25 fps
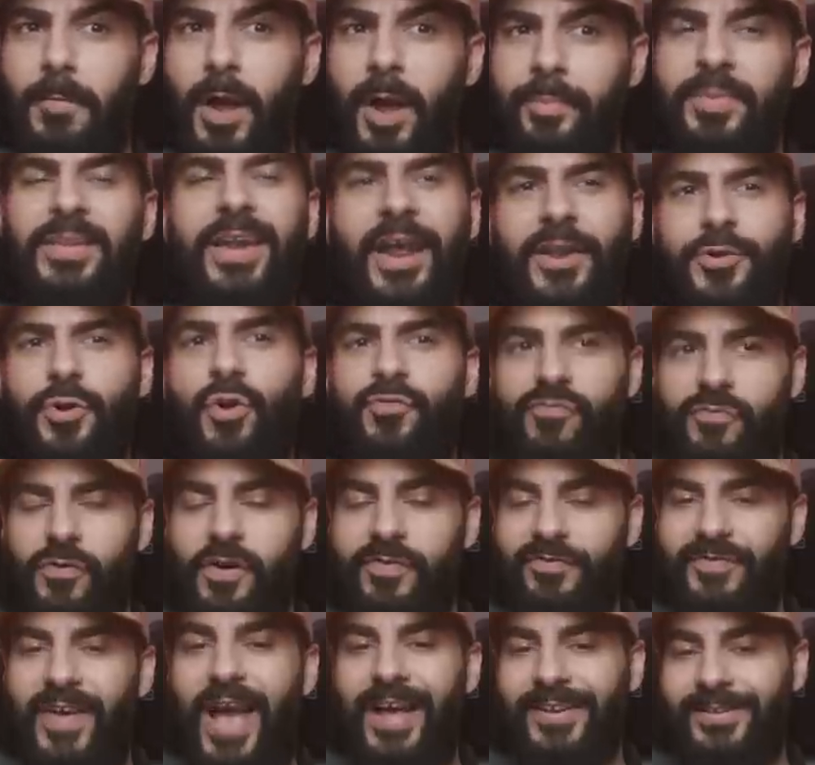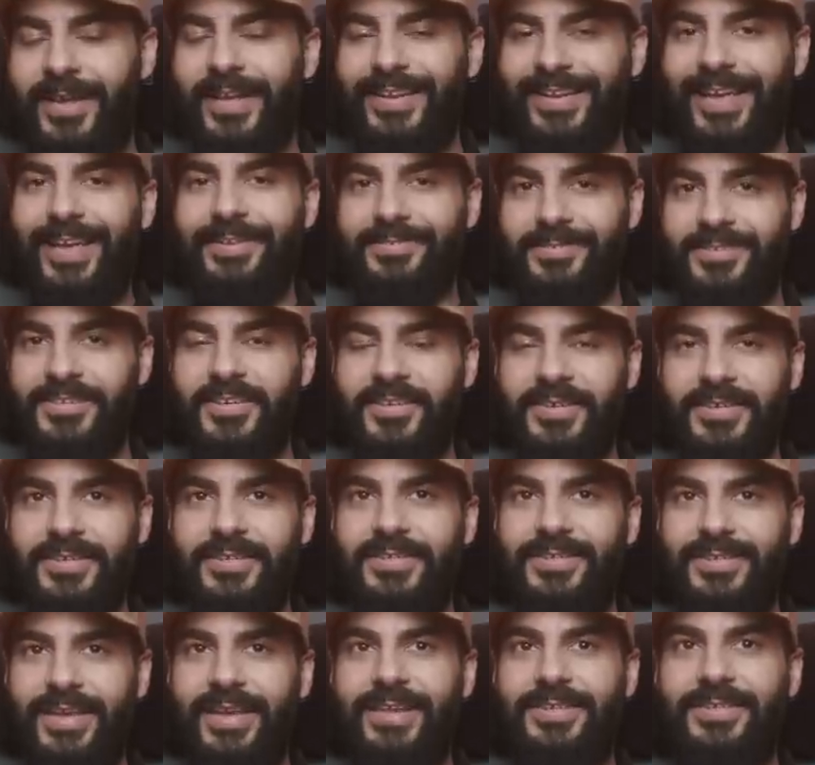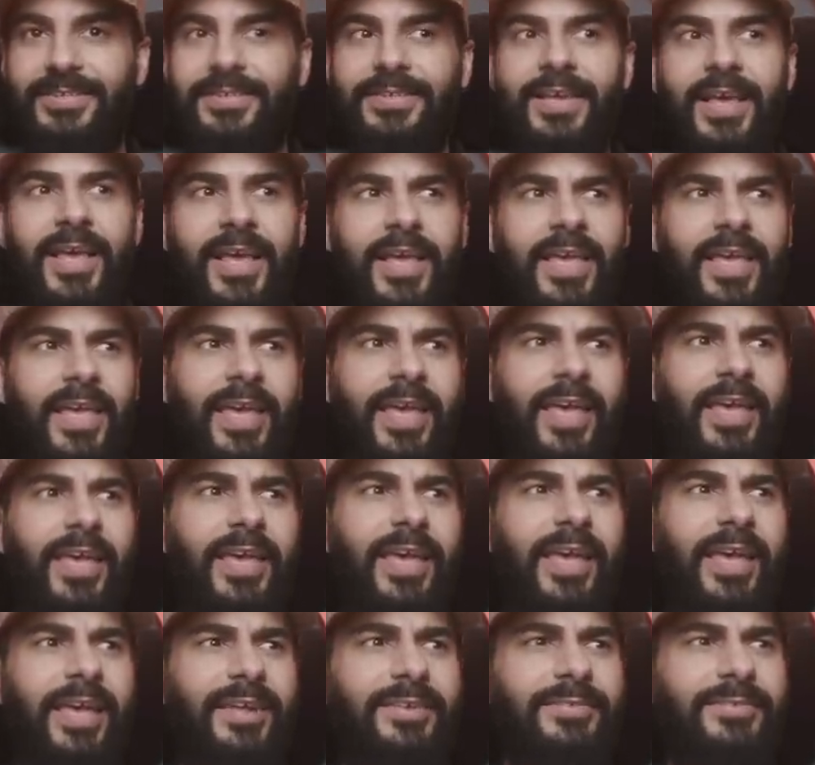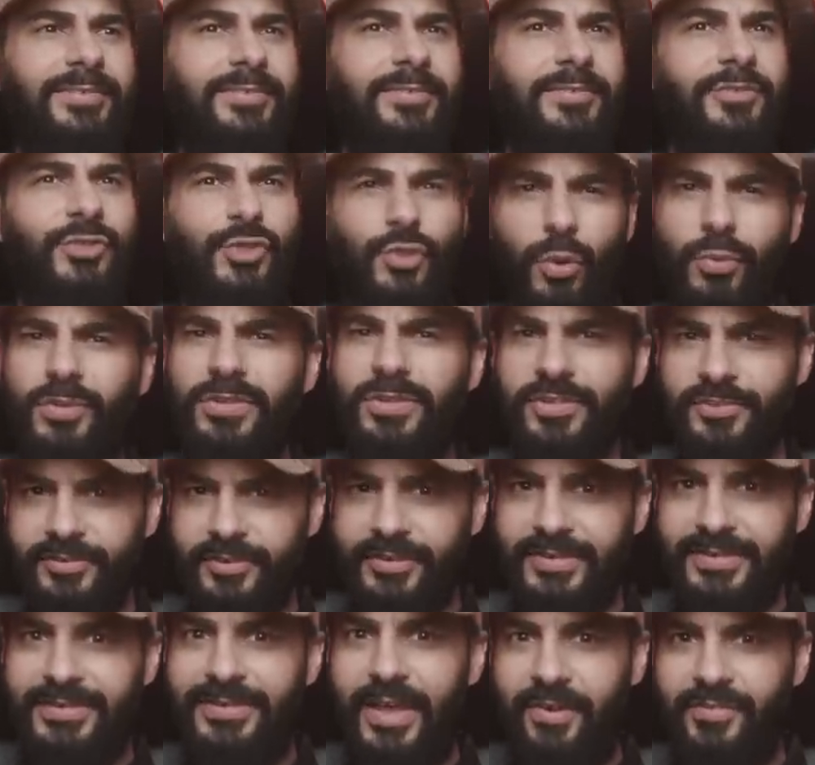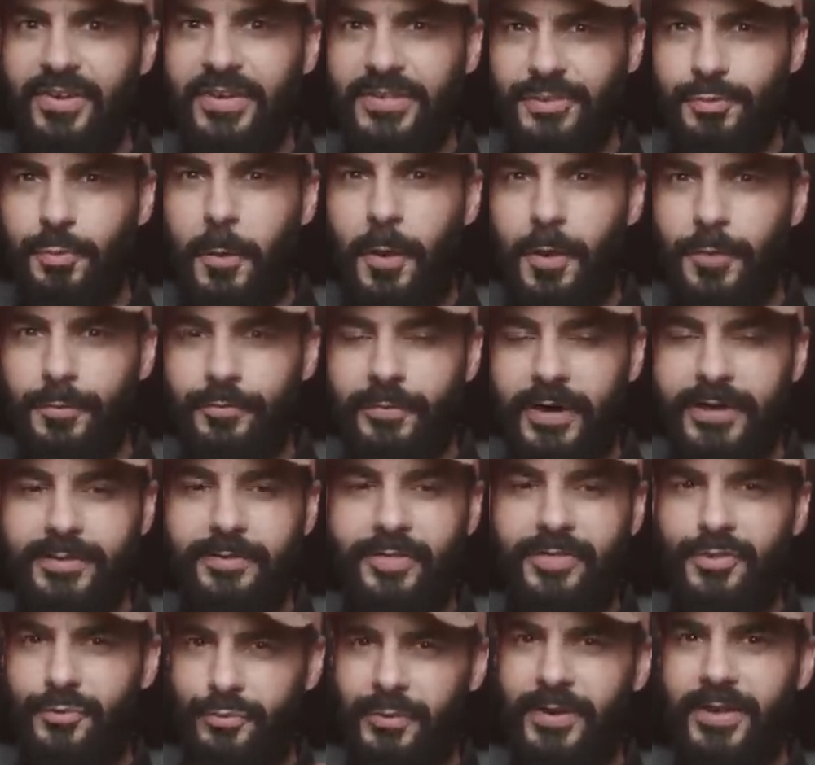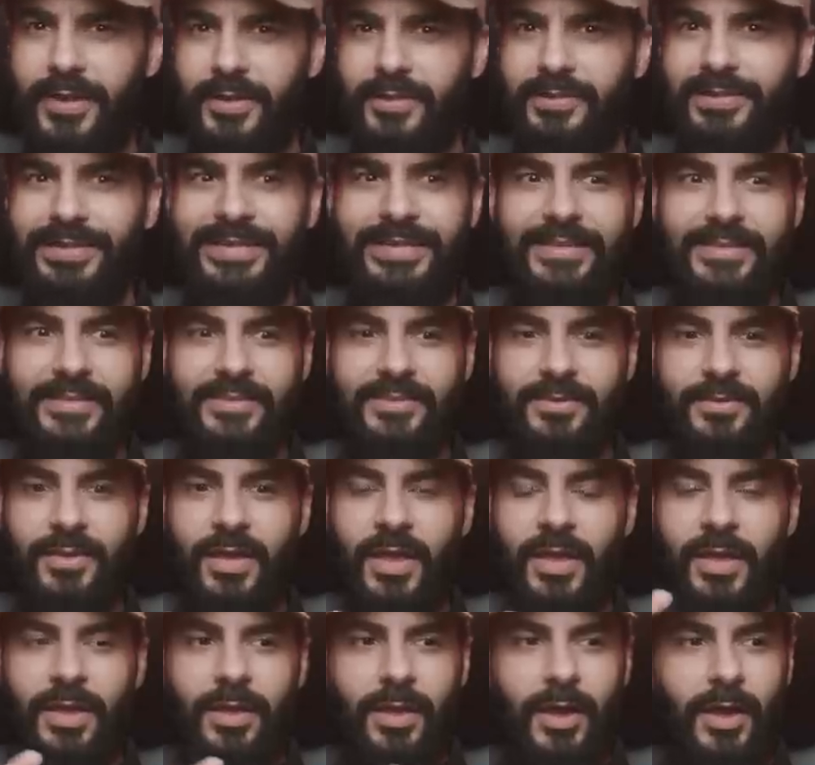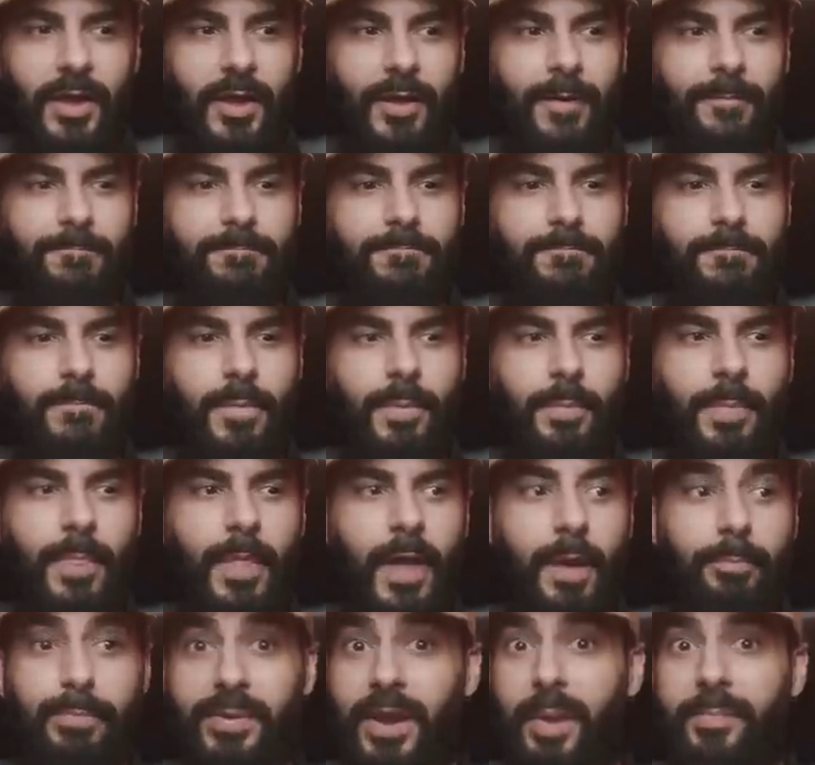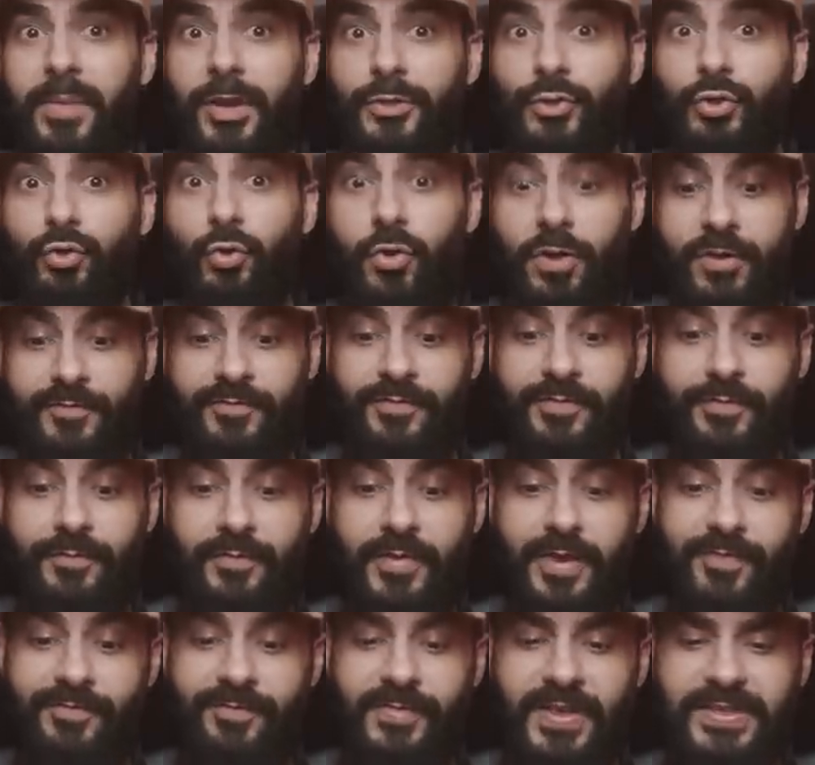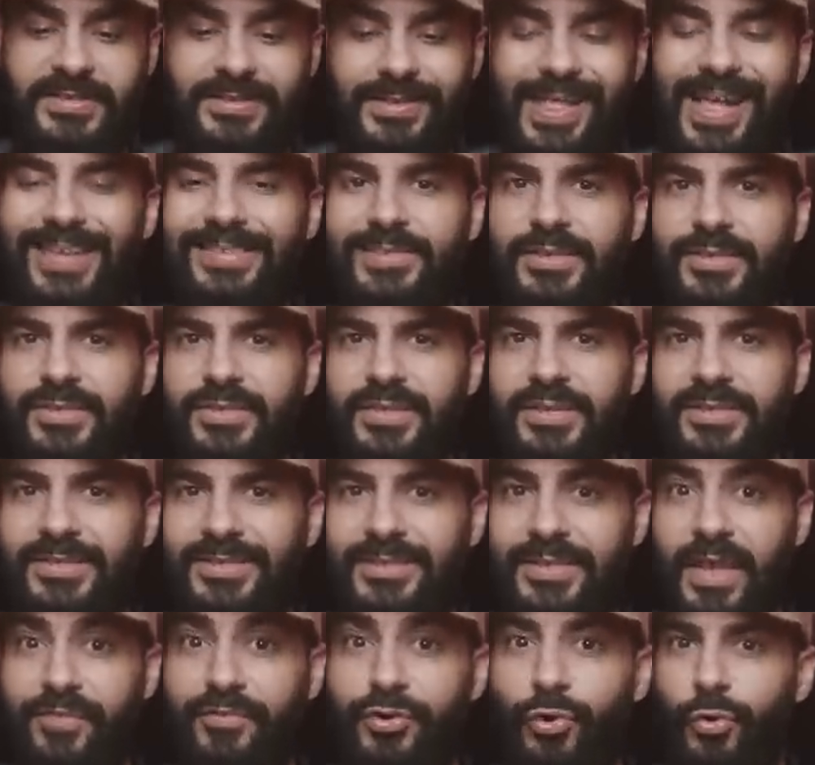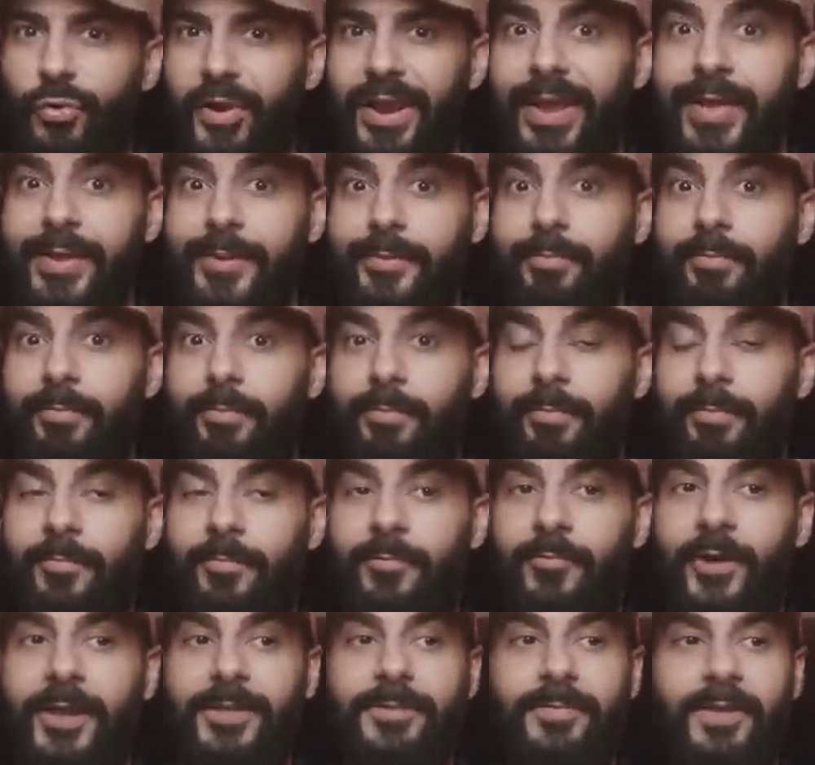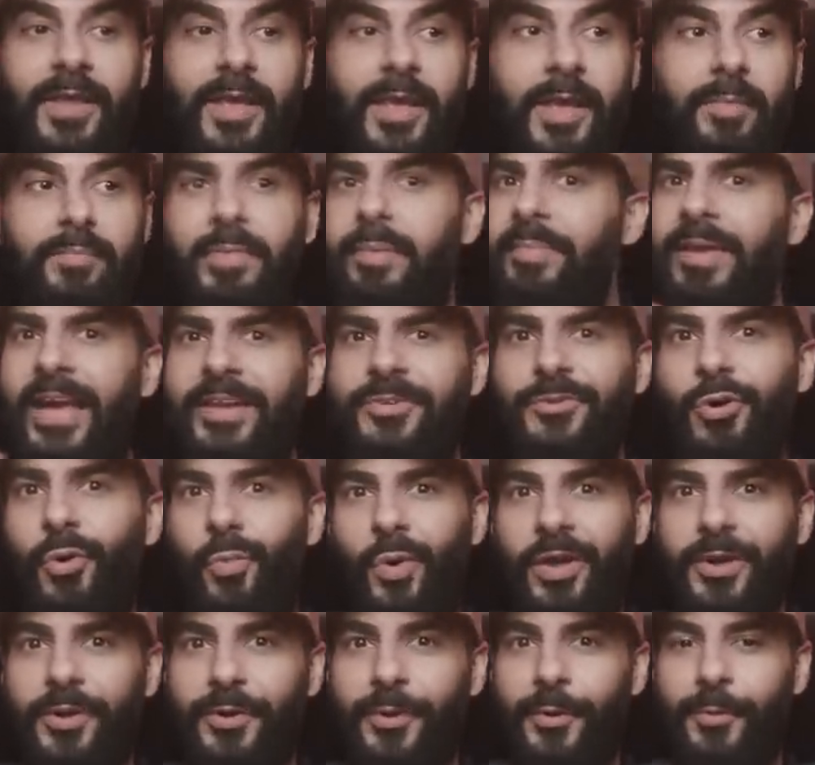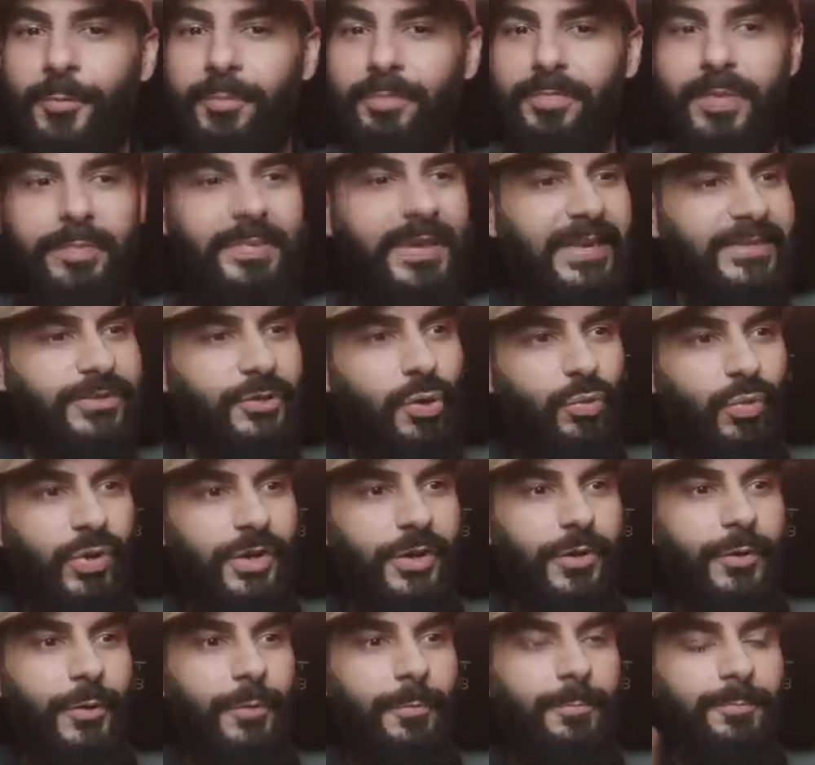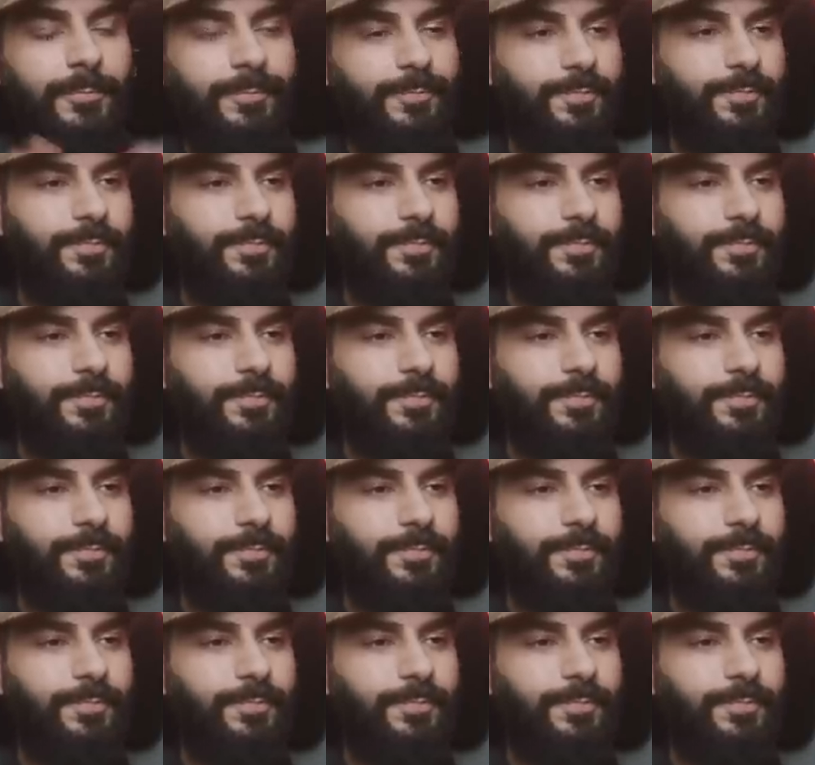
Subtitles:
I mean, I know for a fact I'd get Series 6 and shortly Series 7 as well, right? 3 at least. But I'm not sure if his last season is 7 or 8, right? Maybe I don't want to know.